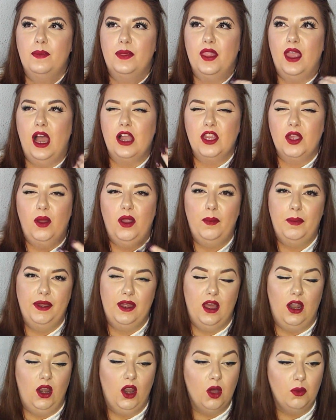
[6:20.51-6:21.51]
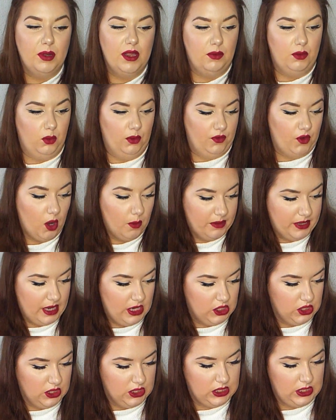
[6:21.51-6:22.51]
I know a lot of people with
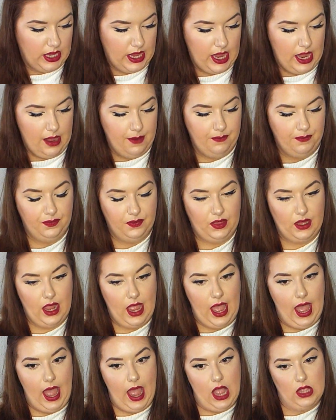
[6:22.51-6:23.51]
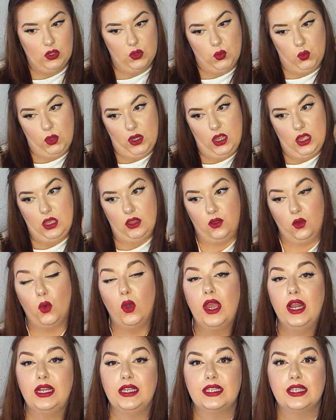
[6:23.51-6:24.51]
combination skin and with
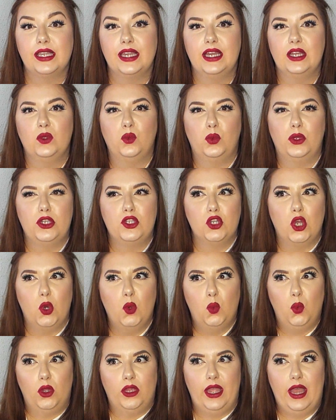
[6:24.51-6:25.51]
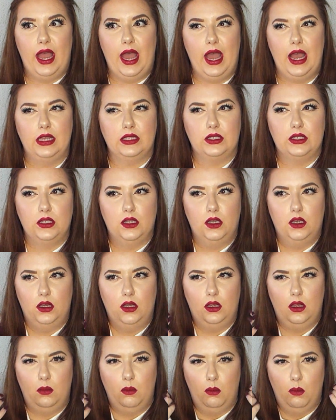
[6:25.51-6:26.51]
oily skin, we don't want to add
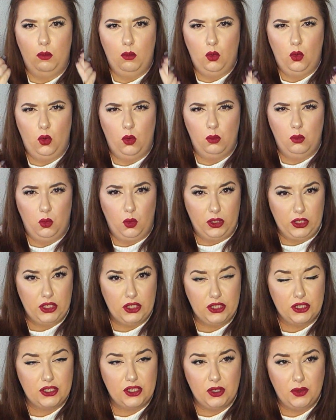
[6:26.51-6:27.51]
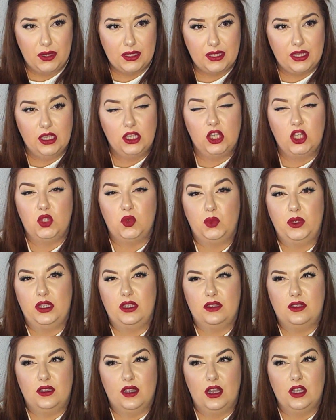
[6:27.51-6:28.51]
more moisture to our skin, because we
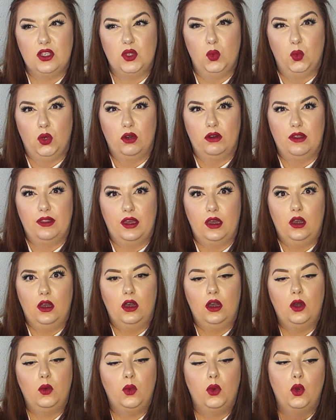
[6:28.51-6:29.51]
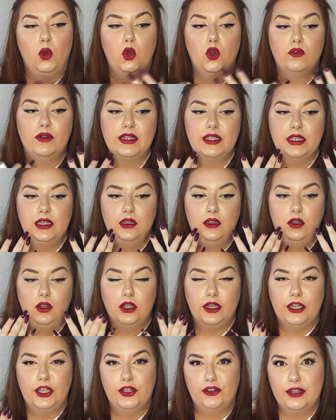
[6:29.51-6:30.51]
start to worry that, oh, we're already
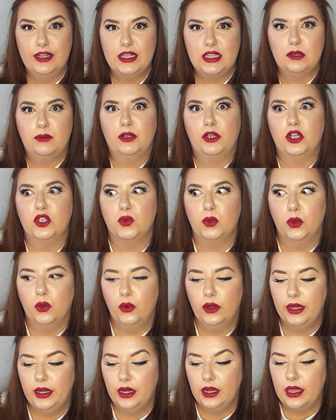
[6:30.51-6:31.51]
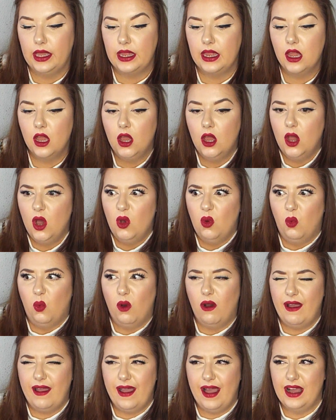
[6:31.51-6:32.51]
looking greasy because we're oily,
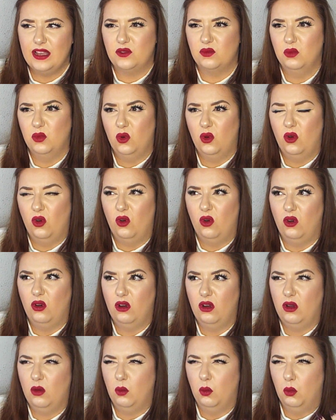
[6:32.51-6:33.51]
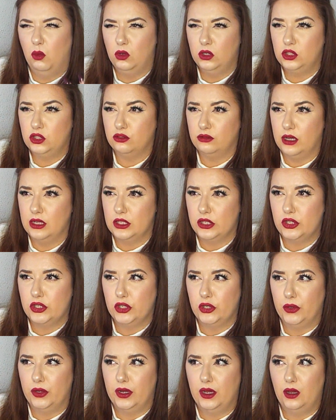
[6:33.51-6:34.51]
why add more moisturiser
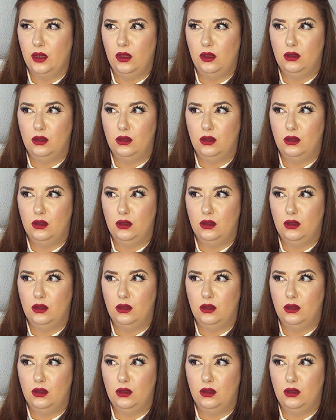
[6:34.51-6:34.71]
to it?